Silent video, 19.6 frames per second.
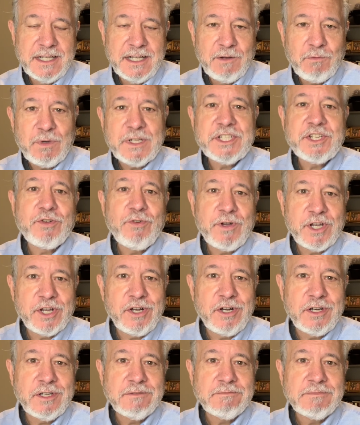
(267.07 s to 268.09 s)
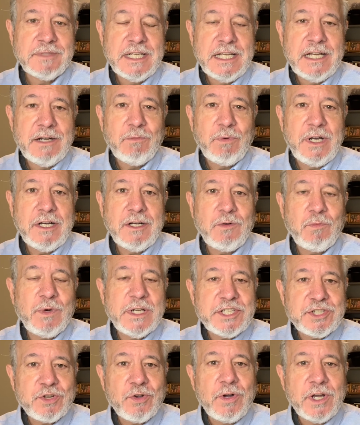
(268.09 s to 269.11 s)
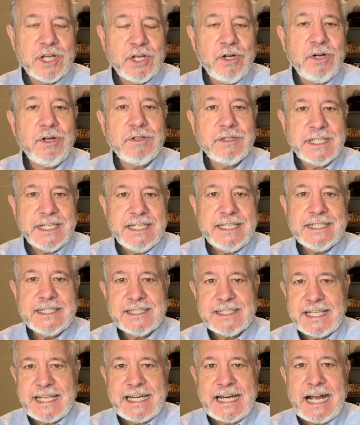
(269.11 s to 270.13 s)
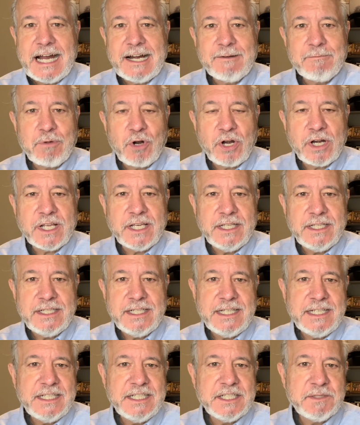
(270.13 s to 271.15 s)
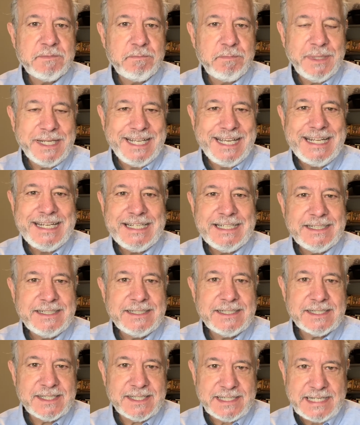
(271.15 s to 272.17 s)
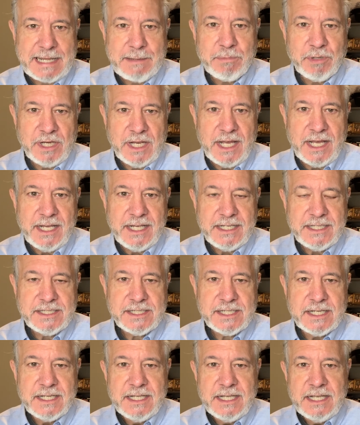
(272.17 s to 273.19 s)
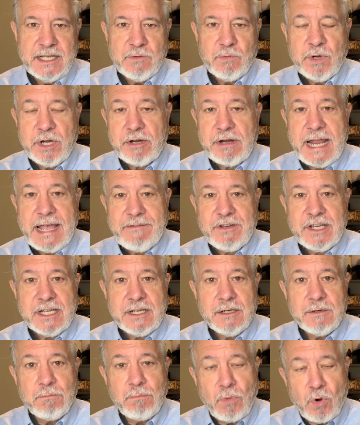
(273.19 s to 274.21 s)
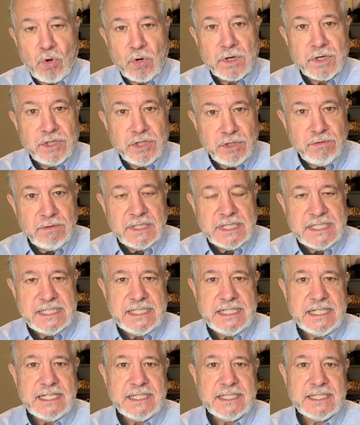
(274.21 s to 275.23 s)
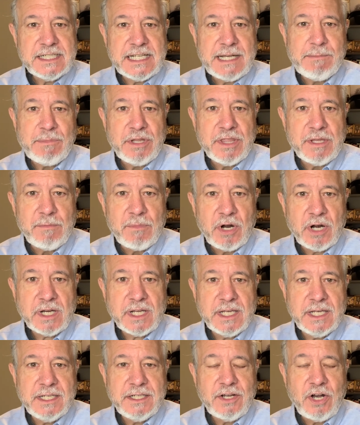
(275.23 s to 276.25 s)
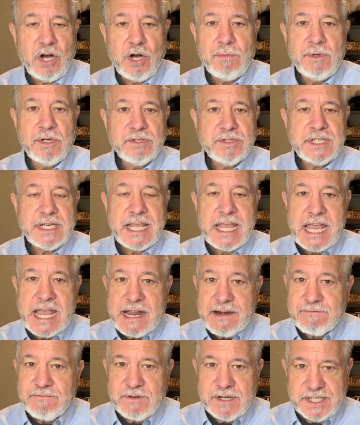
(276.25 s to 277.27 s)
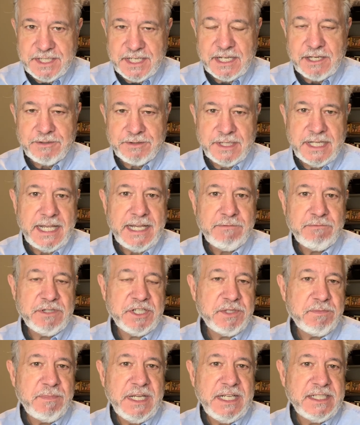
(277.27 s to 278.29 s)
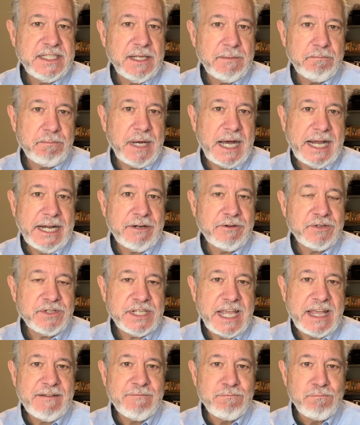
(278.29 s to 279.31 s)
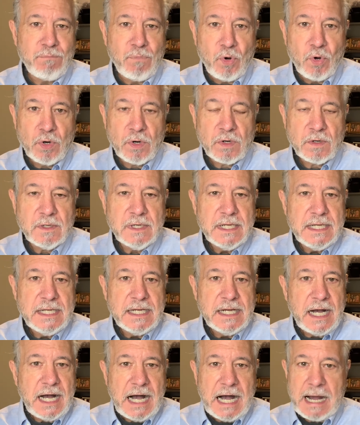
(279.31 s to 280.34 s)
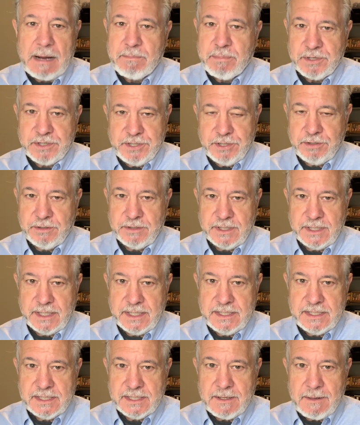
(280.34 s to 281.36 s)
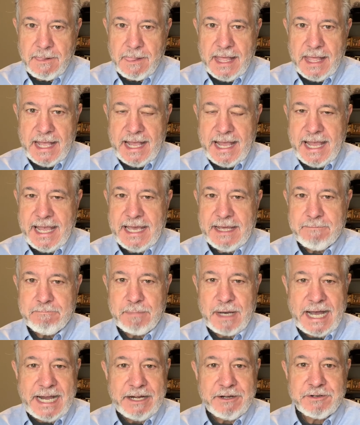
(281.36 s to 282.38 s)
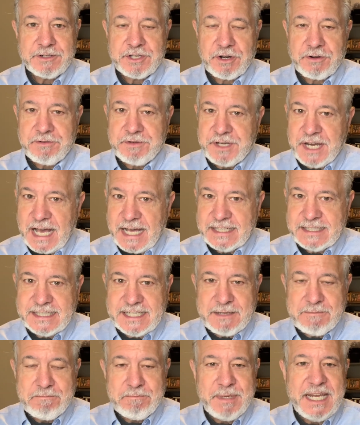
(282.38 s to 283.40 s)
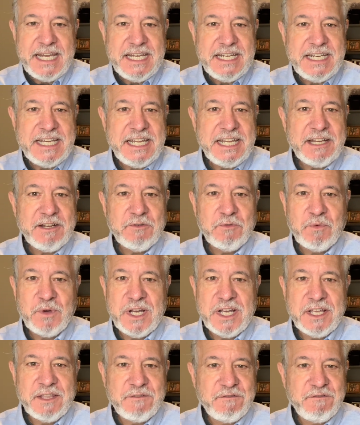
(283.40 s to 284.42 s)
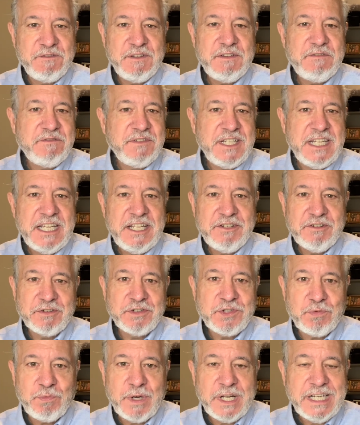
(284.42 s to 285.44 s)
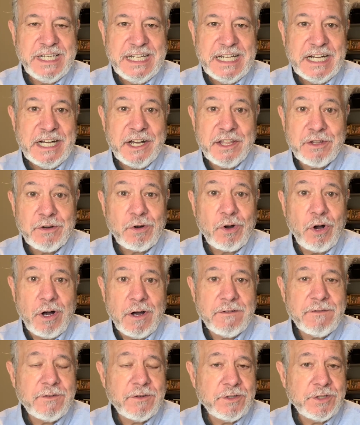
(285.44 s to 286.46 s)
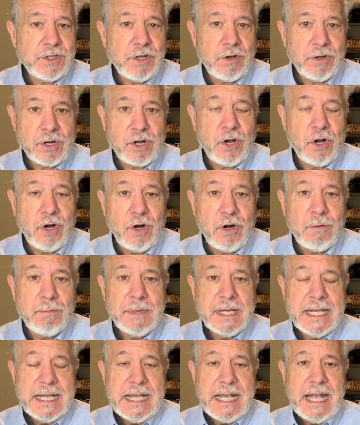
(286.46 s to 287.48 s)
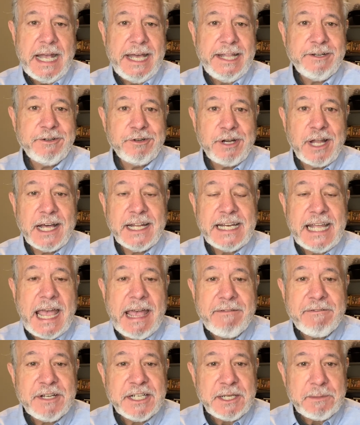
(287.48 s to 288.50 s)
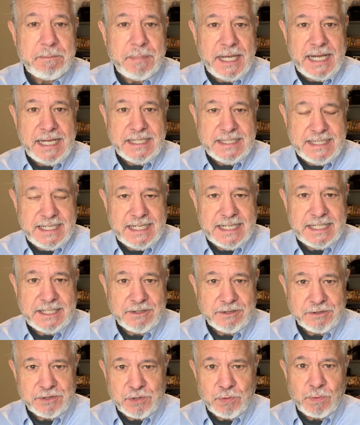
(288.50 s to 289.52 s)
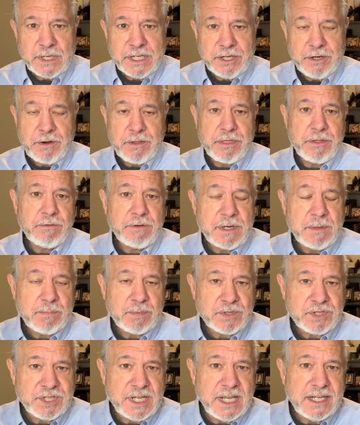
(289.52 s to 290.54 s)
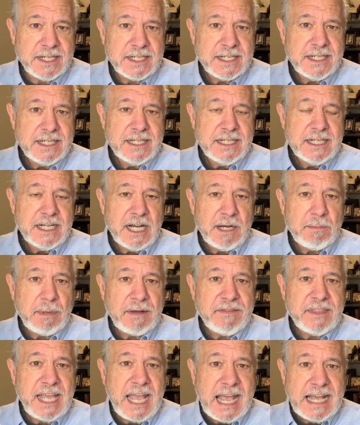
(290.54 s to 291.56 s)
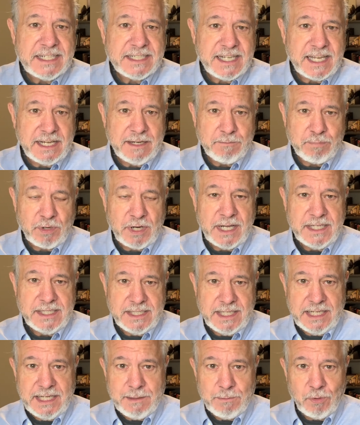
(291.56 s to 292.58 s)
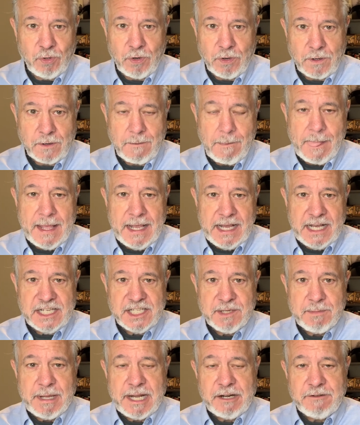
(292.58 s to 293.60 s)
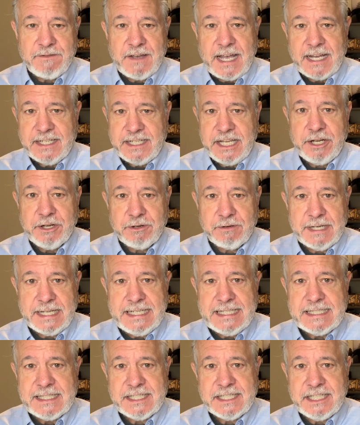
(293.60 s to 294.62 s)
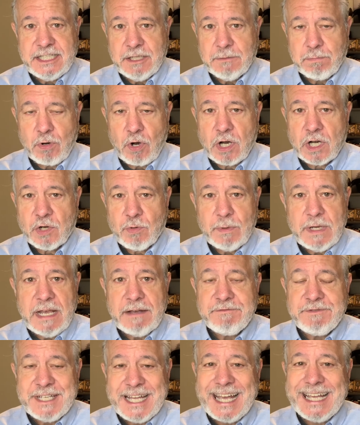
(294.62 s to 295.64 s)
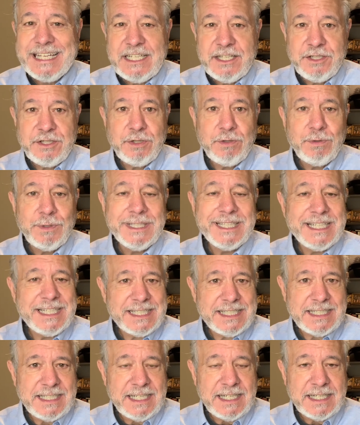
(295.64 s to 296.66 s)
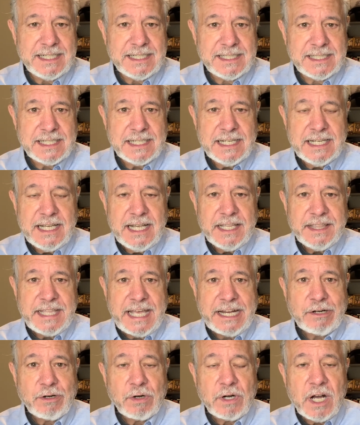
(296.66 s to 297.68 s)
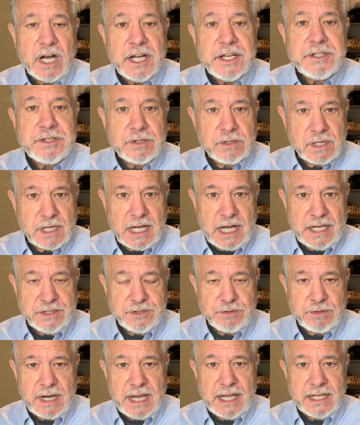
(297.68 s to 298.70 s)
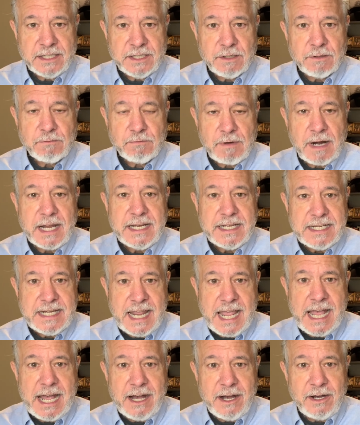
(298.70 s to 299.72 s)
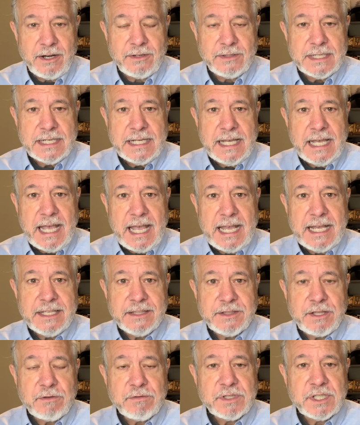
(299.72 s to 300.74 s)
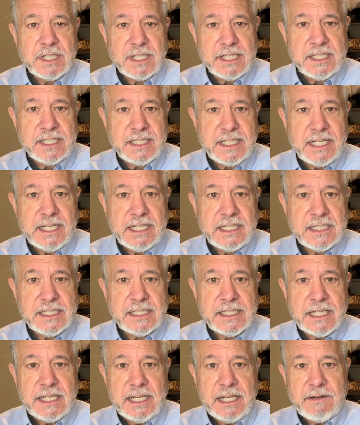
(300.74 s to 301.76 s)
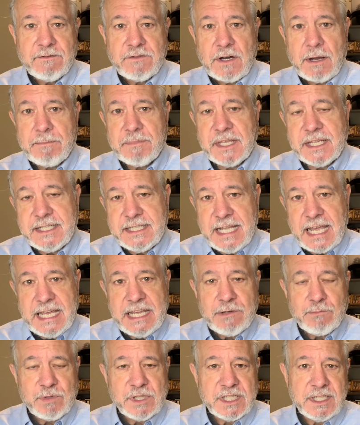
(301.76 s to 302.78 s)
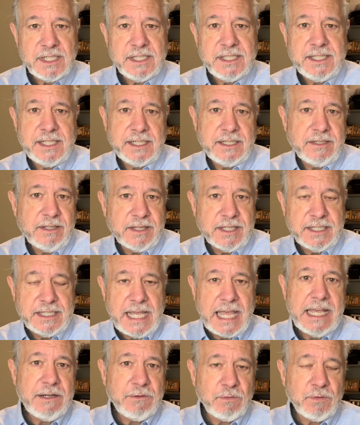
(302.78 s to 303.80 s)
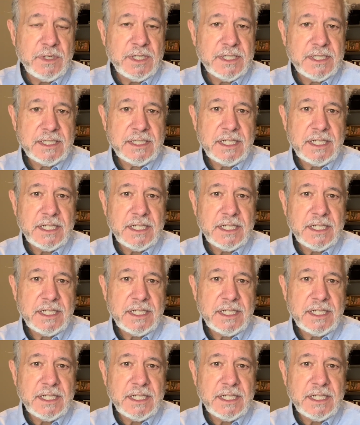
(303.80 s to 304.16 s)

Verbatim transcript: What's going on? Well, what's going on is that our market is beginning to stabilize. We are having more new listings come on the market almost every single day, which means that buyers have more opportunities and buyers are not competing with 15 or 20 other offers on a home and are not having to pay 10 or 20 or 30% above the asking price anymore. As a matter of fact, here in Cedar Park, we have 92 listings that are under contract right now, and those listings from the day it was listed till the day it was